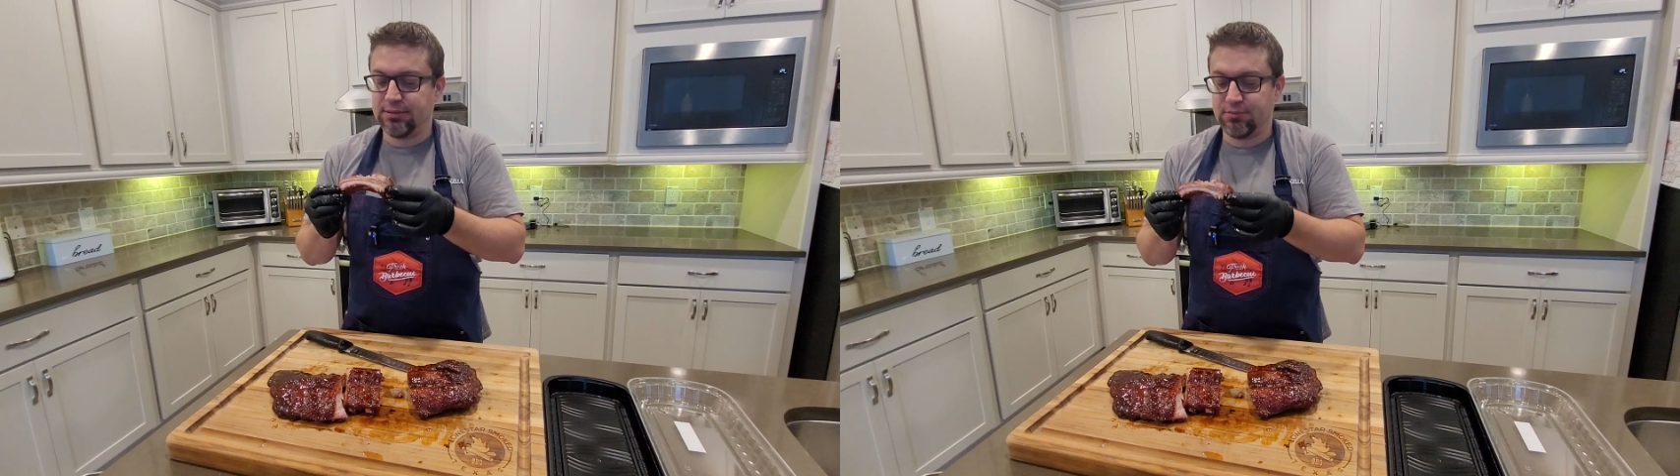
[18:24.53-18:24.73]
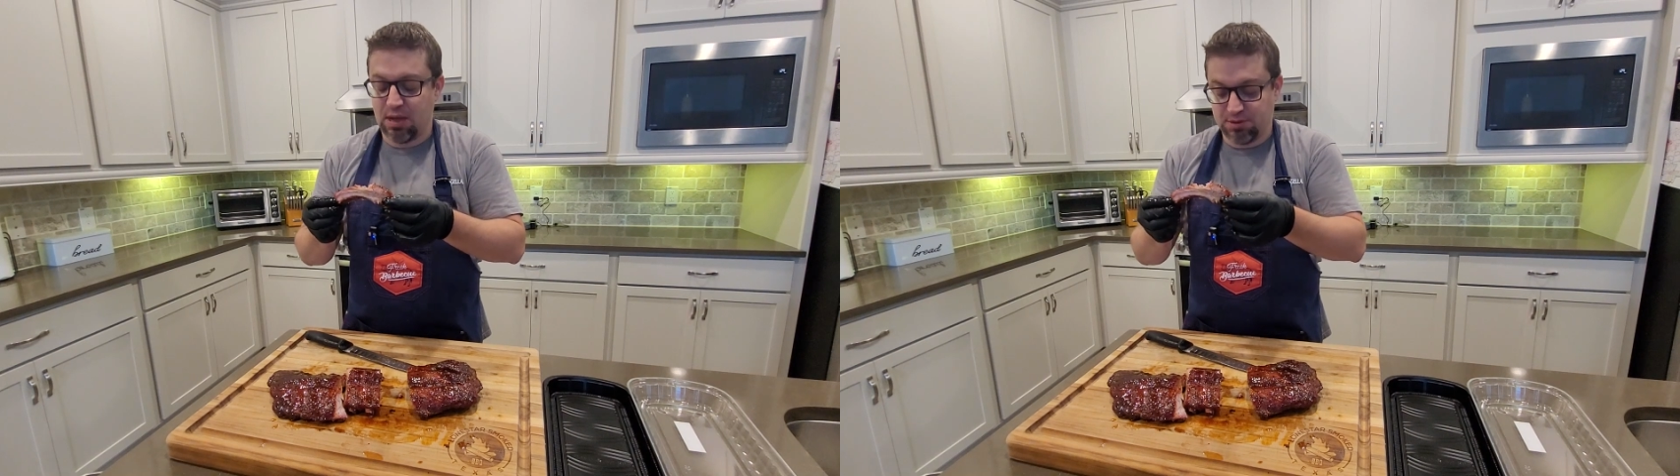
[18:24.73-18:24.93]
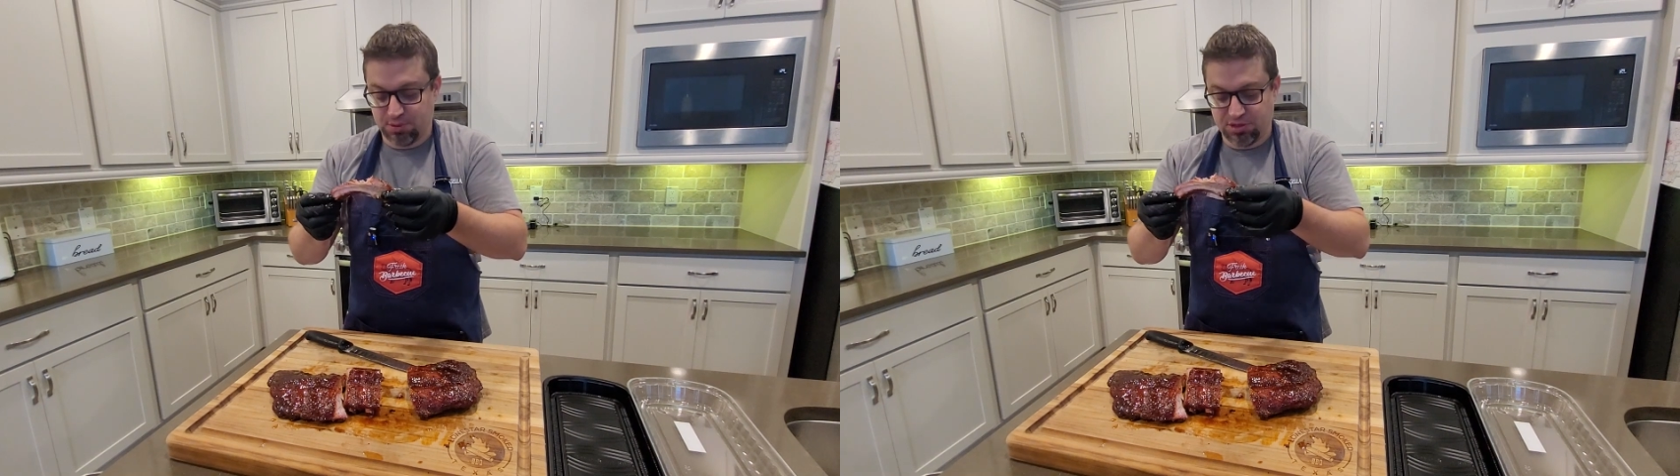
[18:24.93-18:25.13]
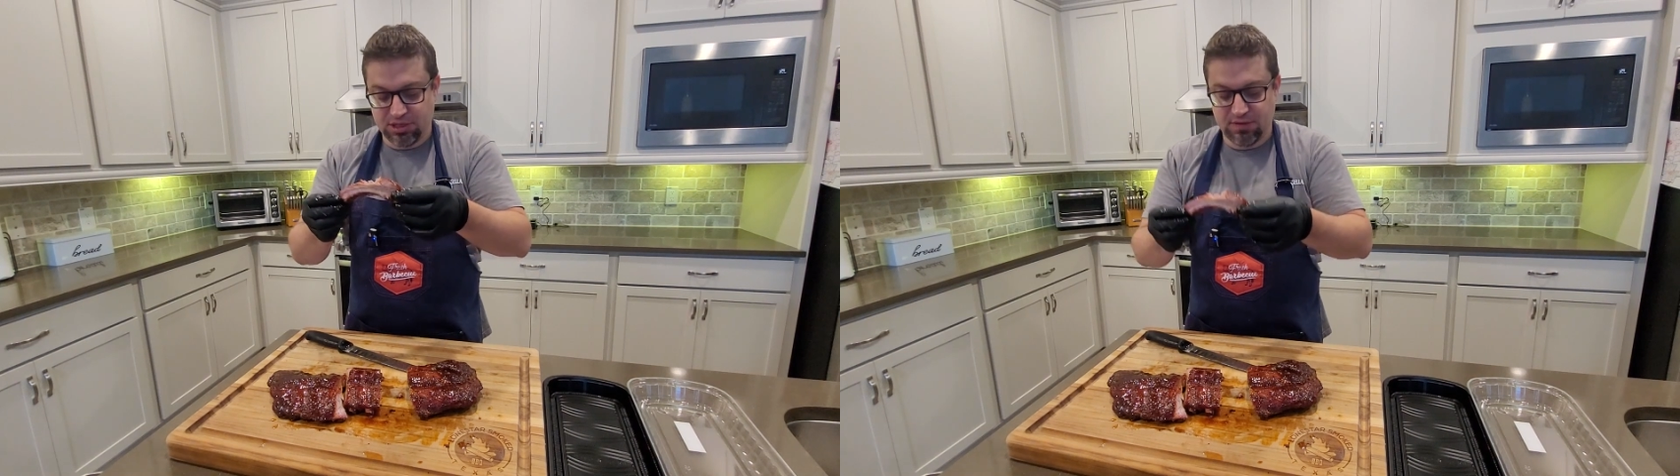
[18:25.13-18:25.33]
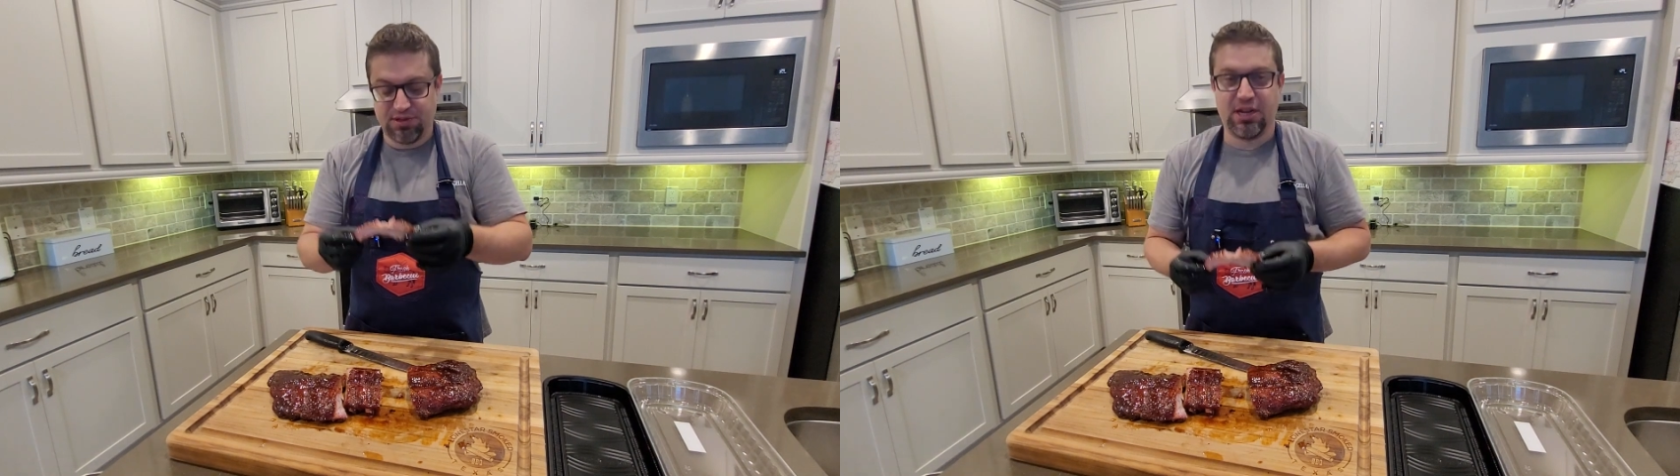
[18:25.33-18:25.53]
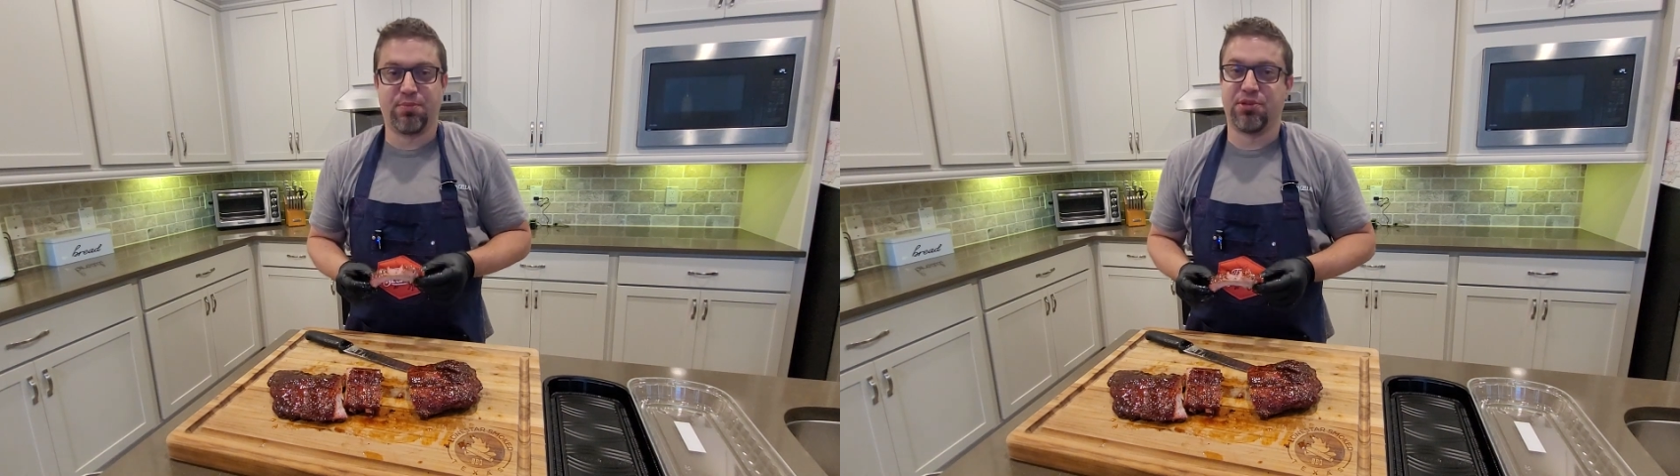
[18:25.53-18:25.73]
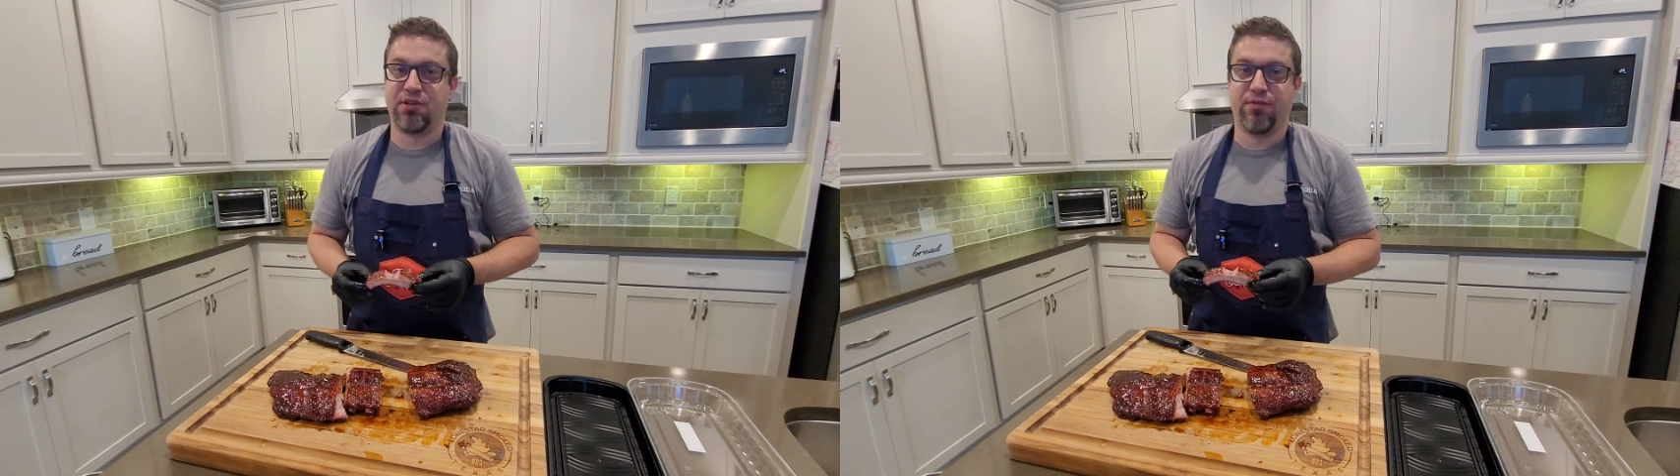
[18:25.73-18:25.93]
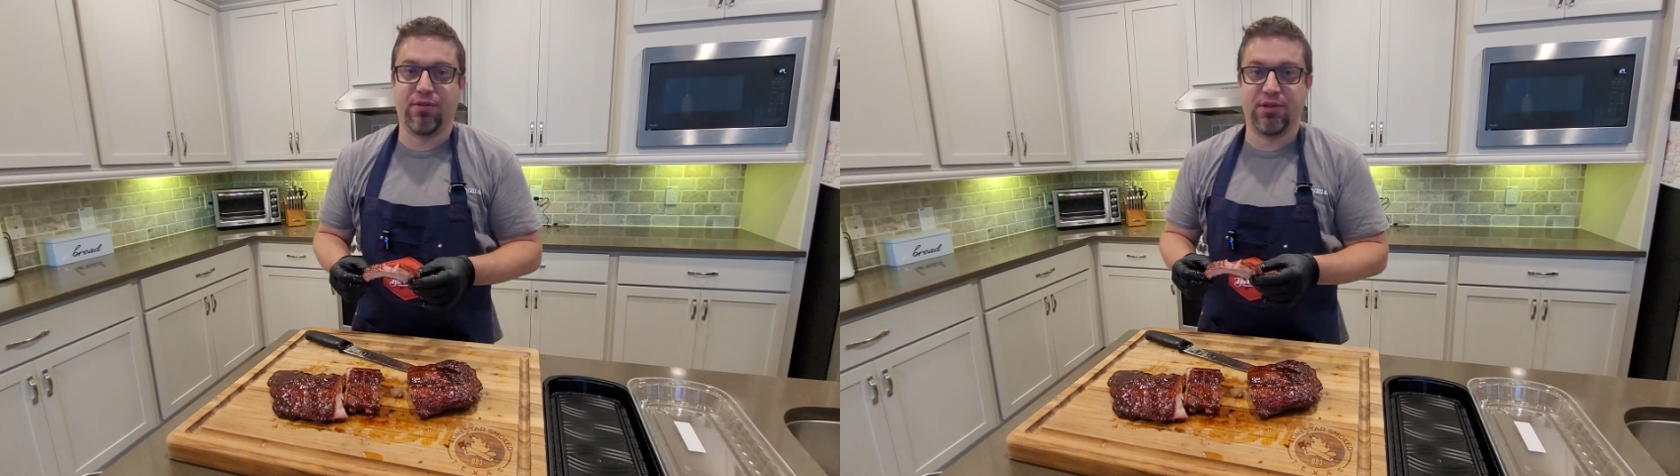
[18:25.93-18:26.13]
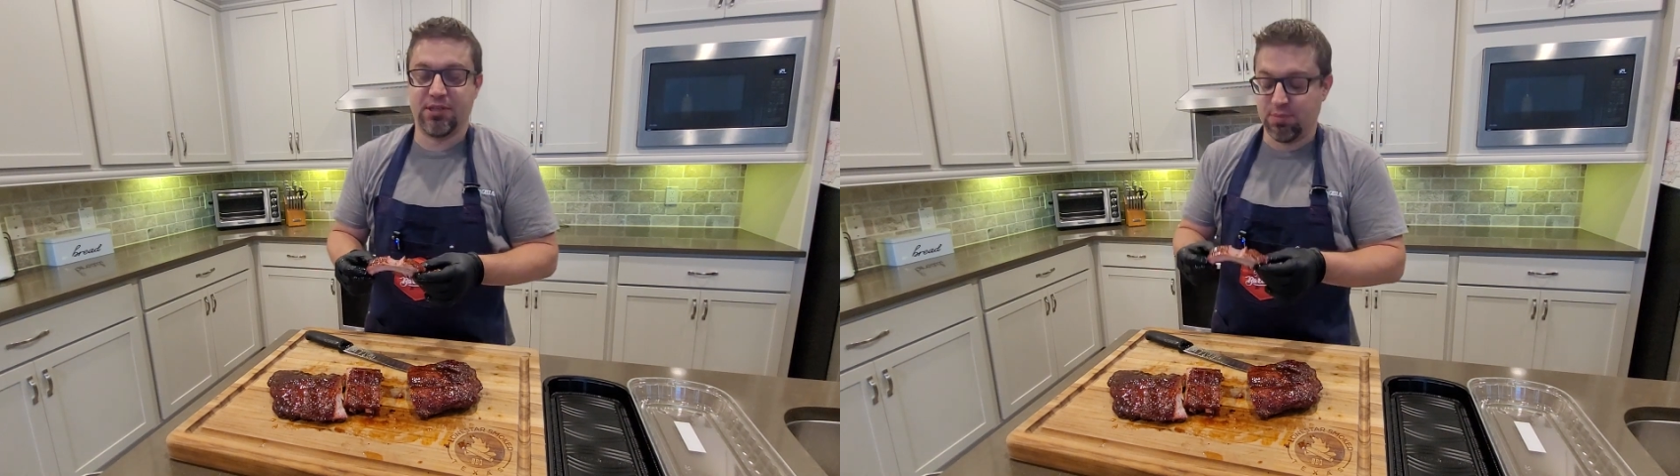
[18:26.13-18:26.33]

I'm supposed to give samples to friends,